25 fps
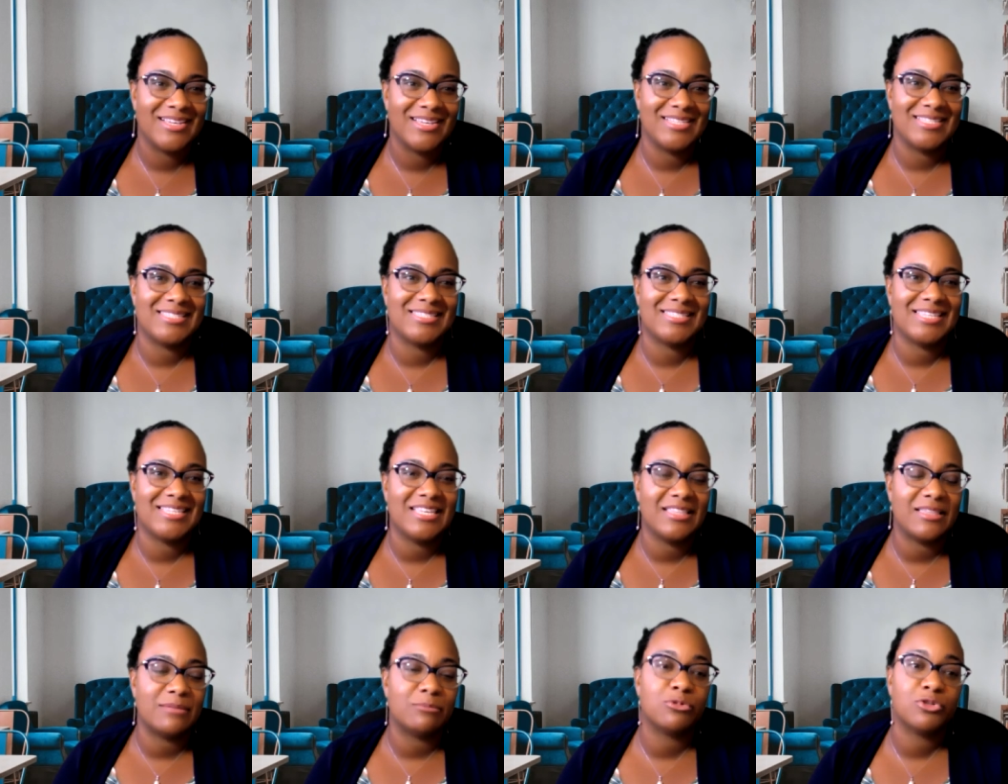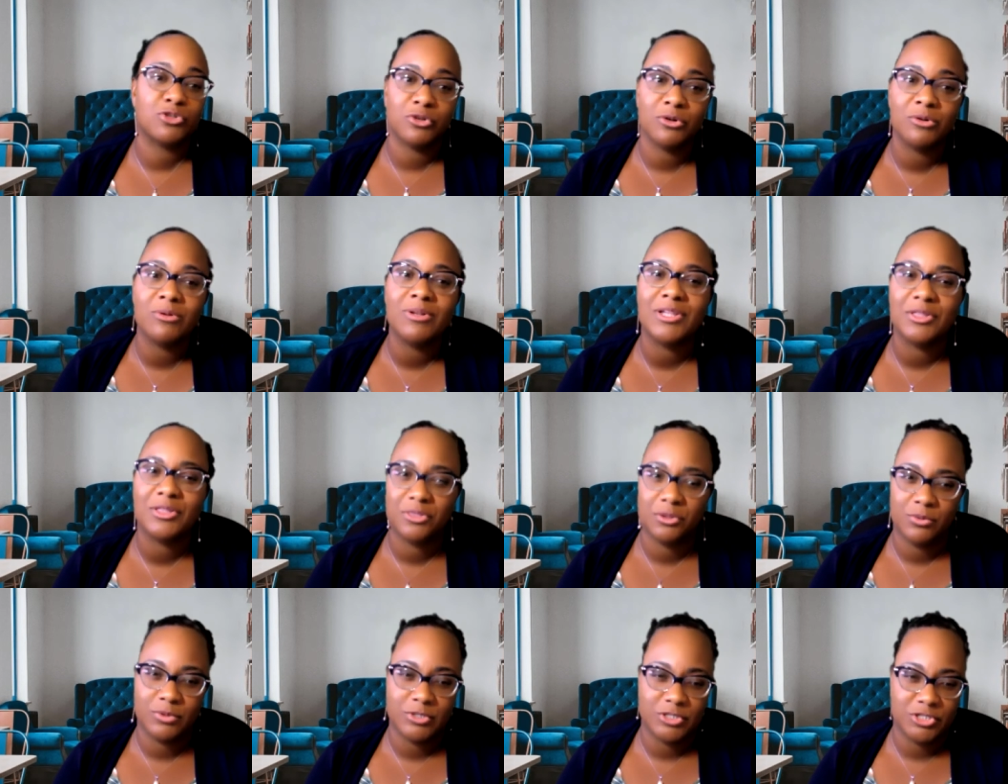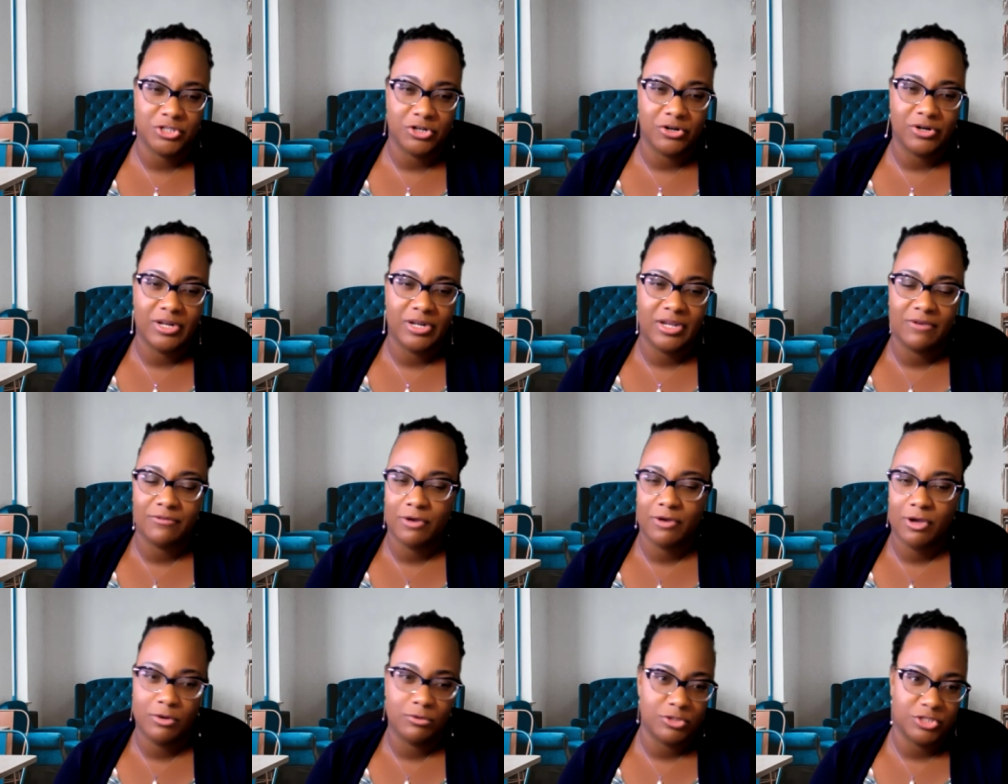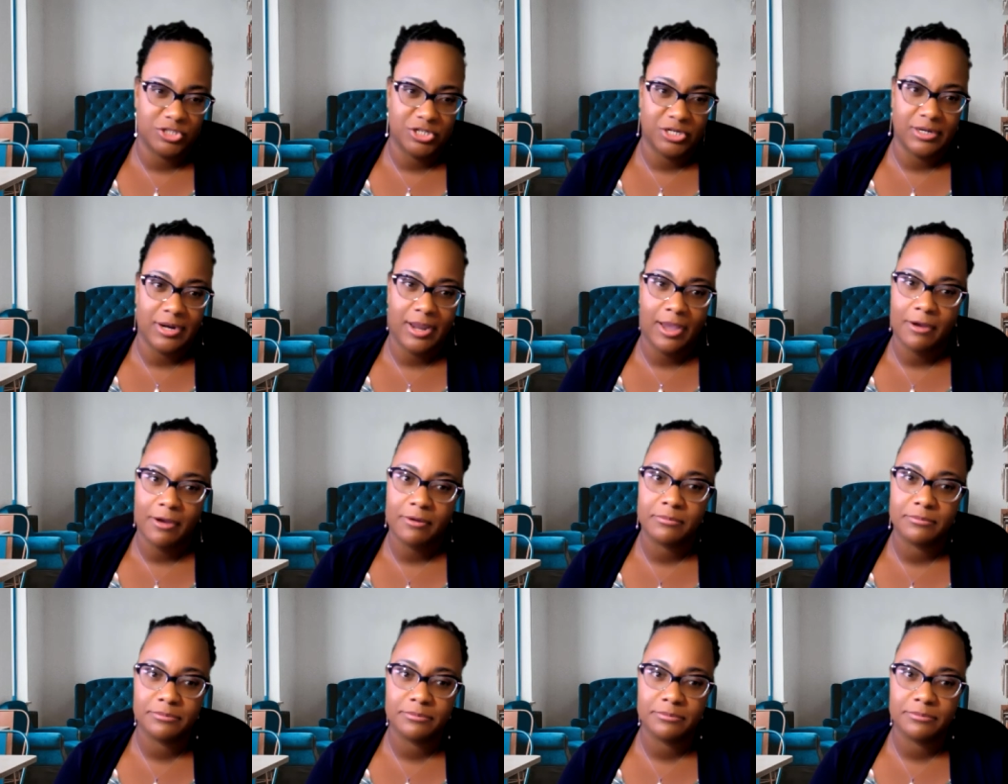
see them truly through a journey of coaching now.